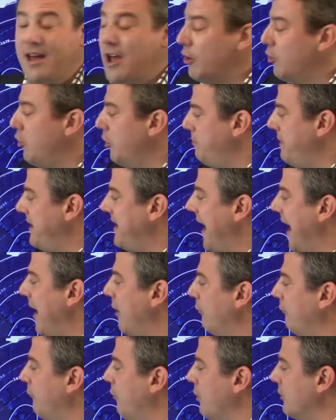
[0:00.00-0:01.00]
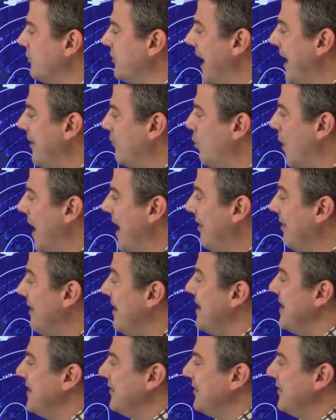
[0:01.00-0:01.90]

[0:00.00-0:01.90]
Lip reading: Could be gale force as well.